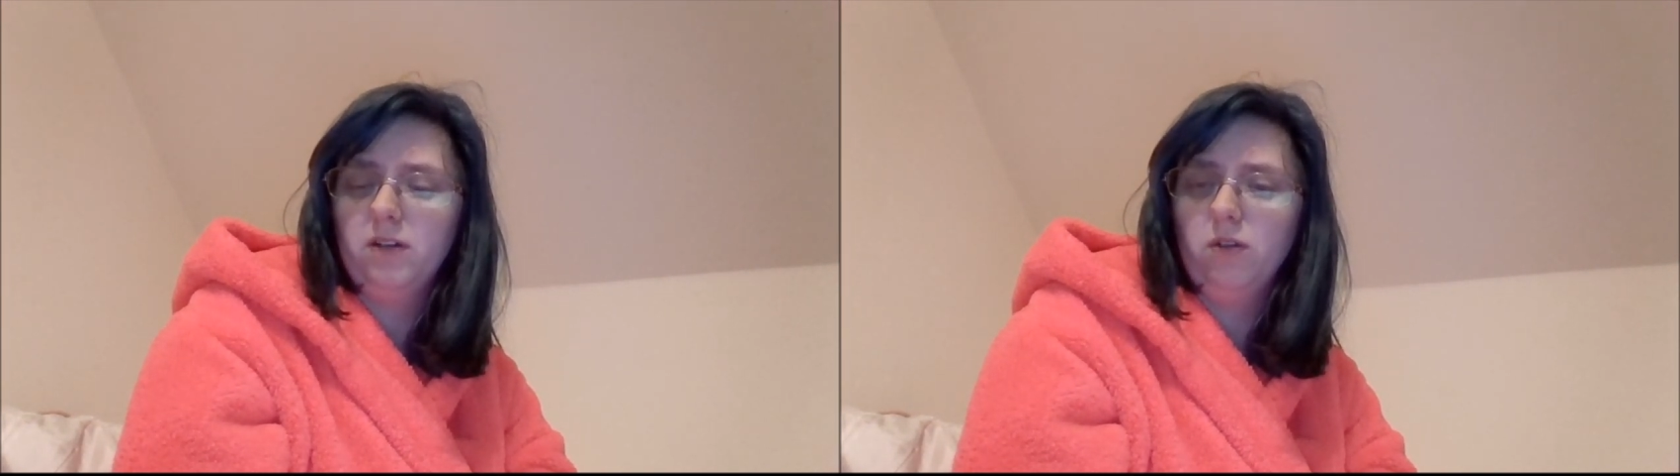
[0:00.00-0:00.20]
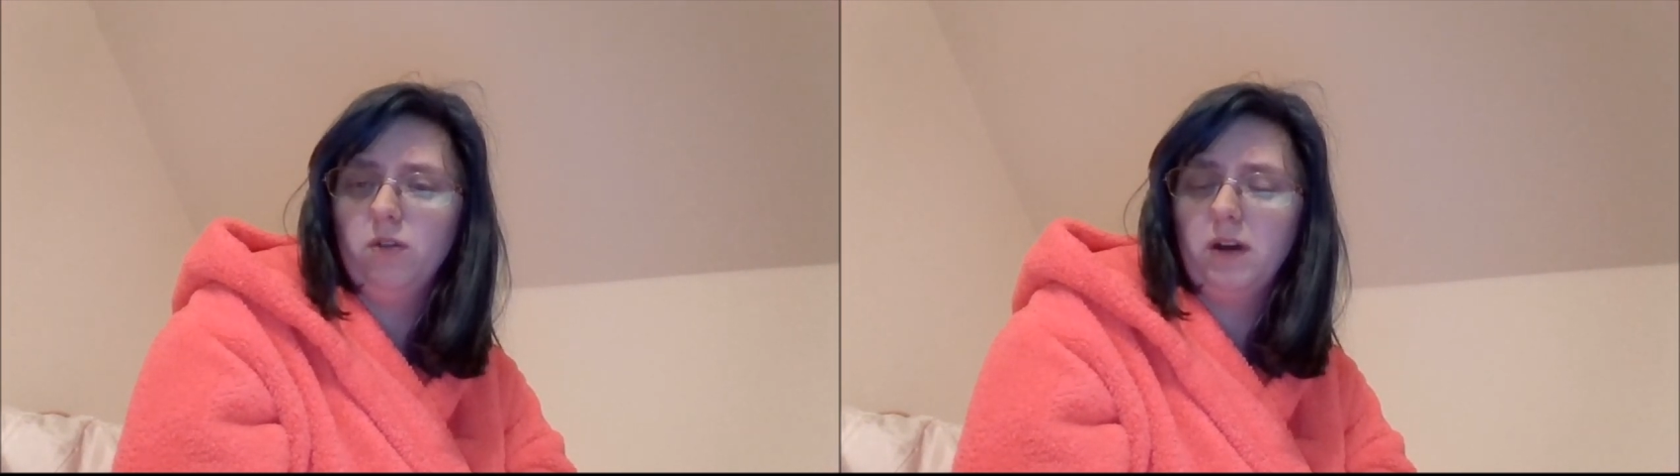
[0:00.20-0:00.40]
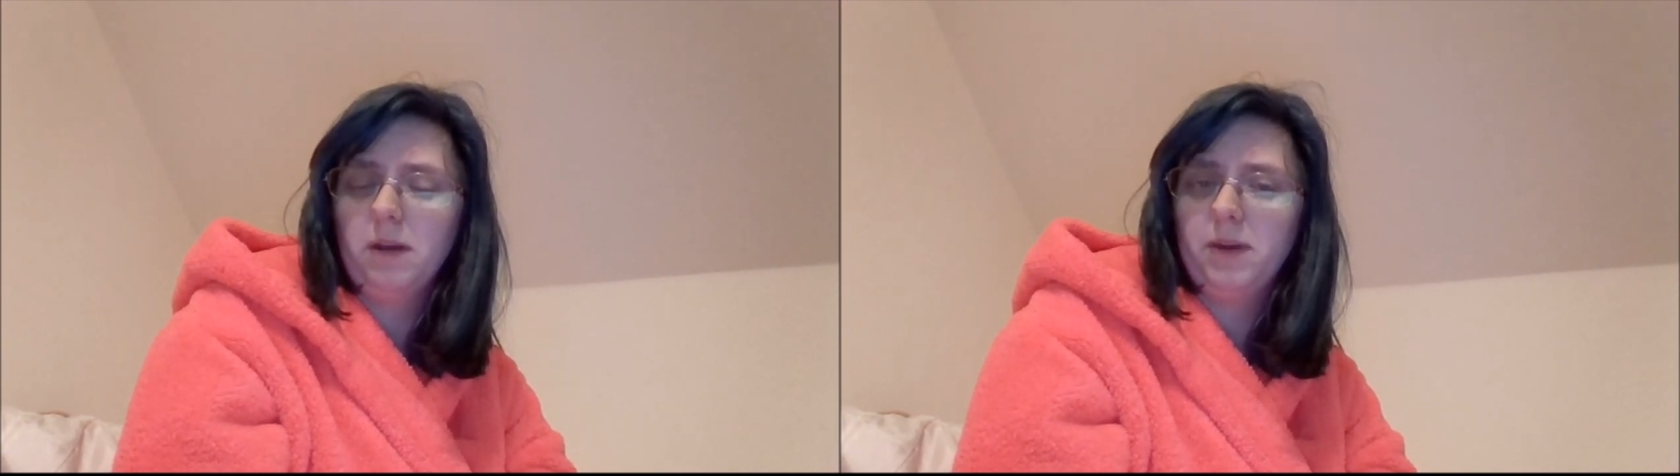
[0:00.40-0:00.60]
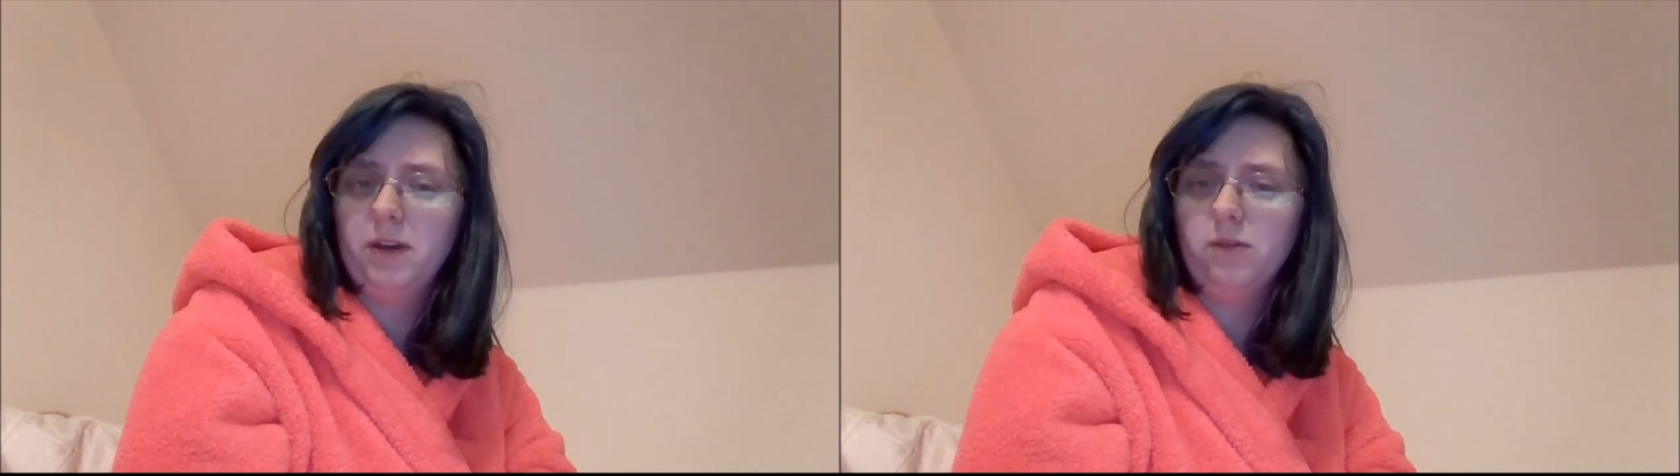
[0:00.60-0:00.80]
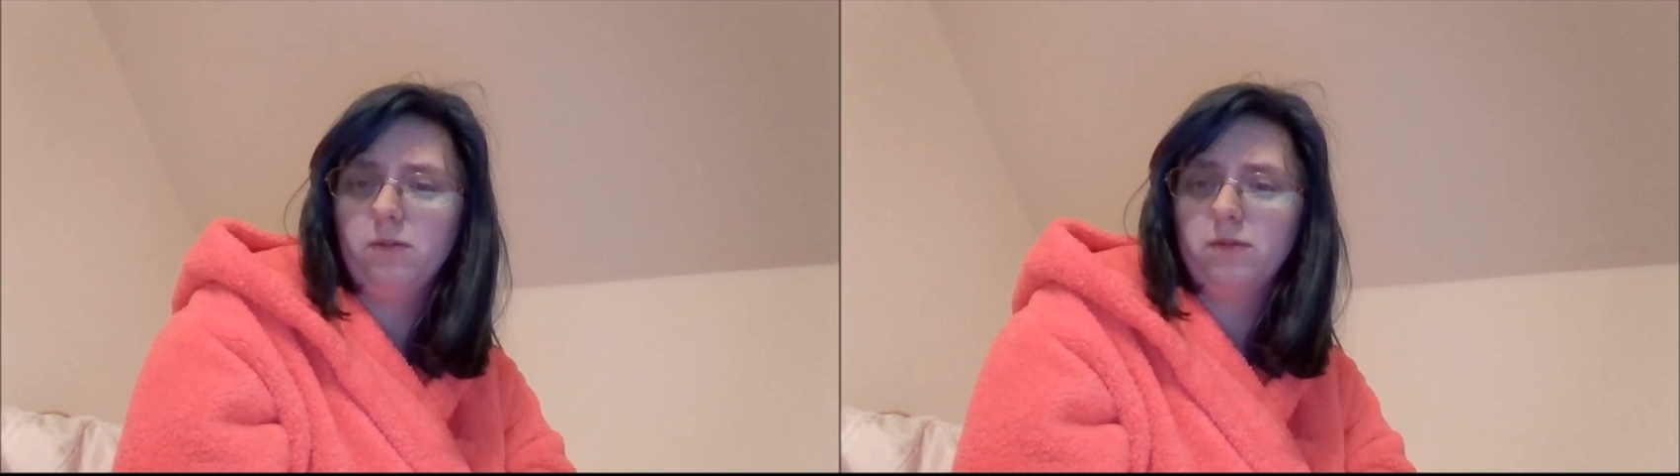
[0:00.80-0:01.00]
or I may
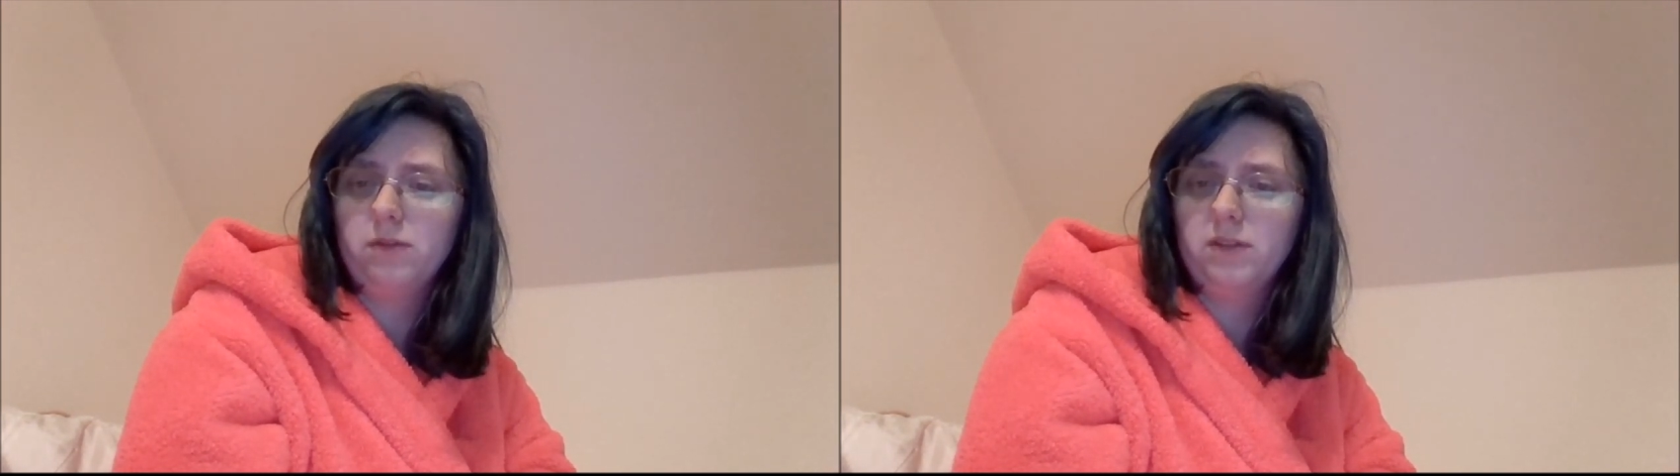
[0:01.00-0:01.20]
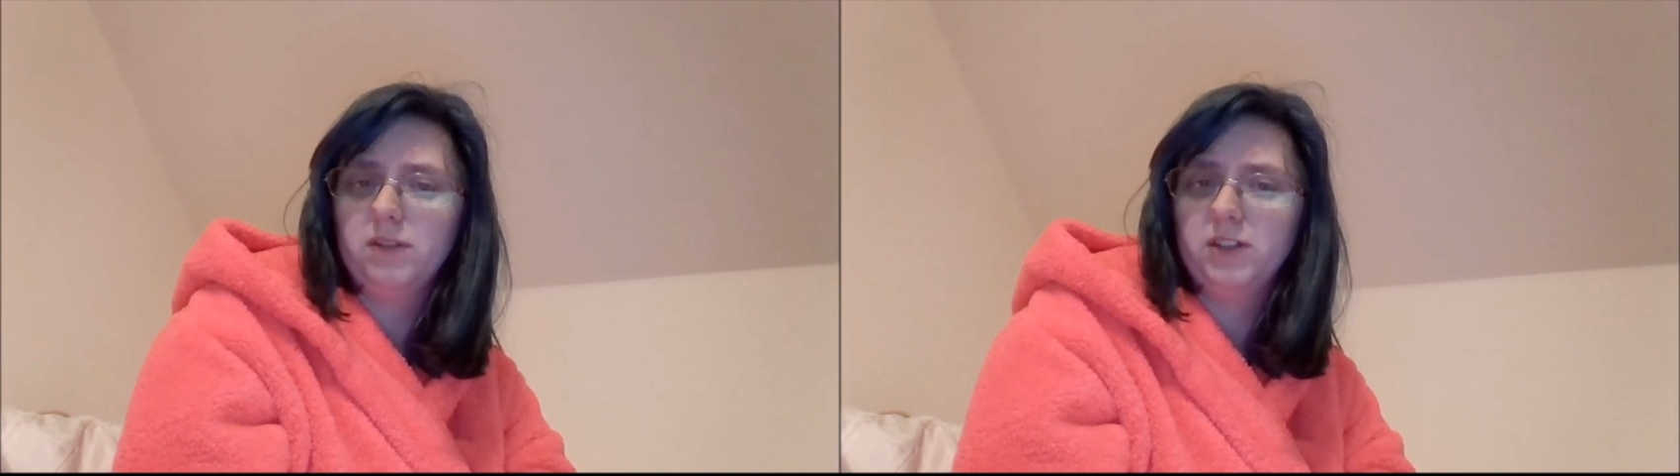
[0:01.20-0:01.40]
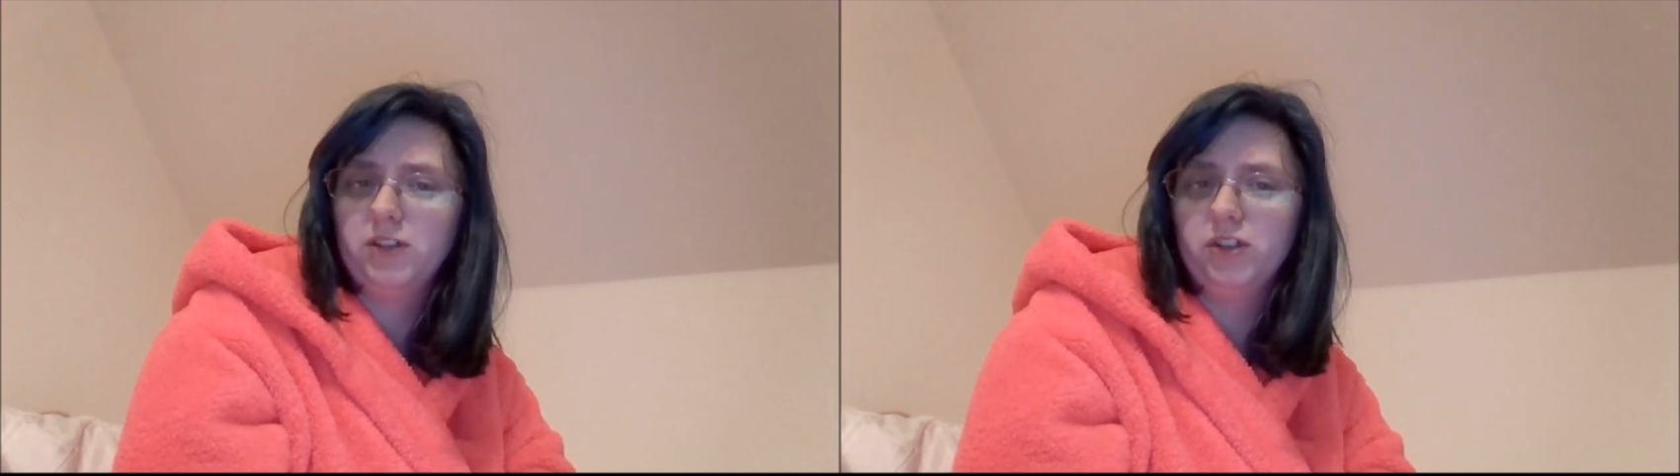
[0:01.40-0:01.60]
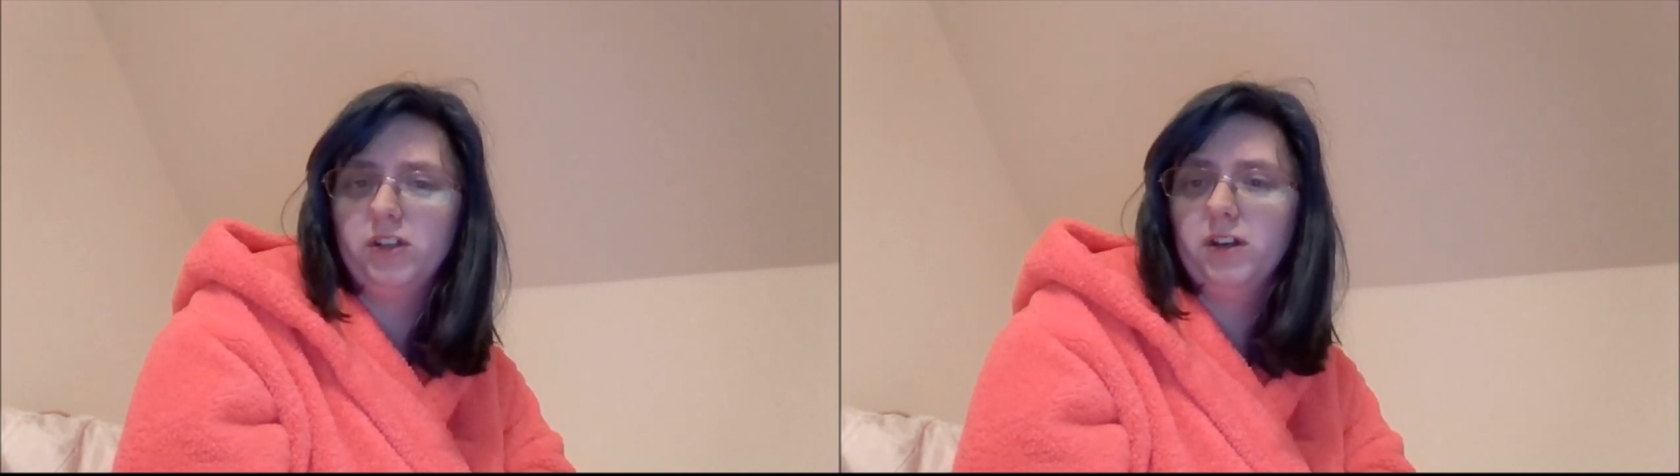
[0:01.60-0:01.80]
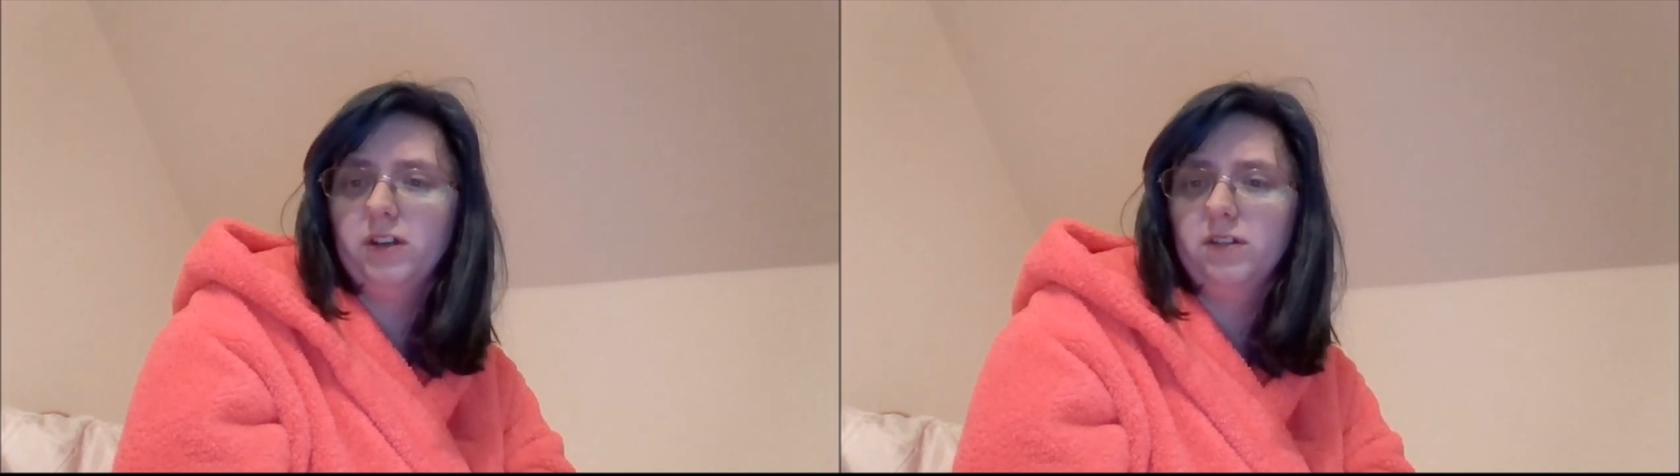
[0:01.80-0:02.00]
do one this year,